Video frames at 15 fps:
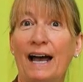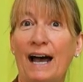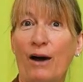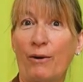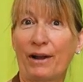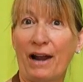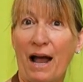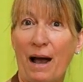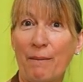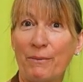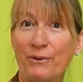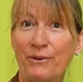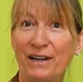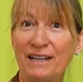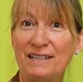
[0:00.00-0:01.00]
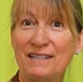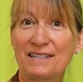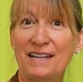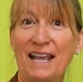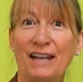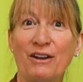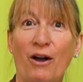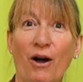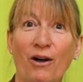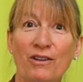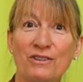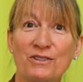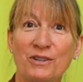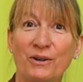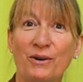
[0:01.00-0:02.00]
how it operates, and
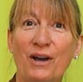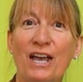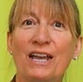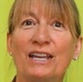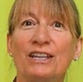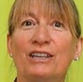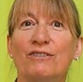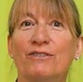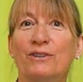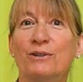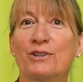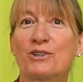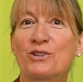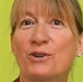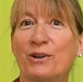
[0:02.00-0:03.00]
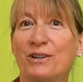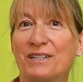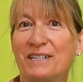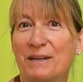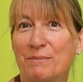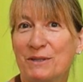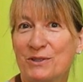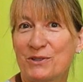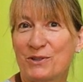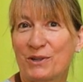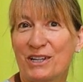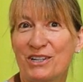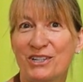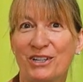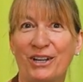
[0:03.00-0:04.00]
also give you a short
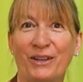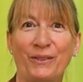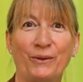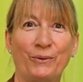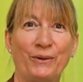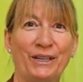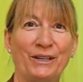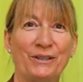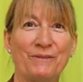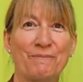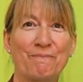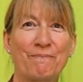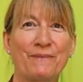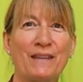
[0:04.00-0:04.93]
demonstration on the wheel.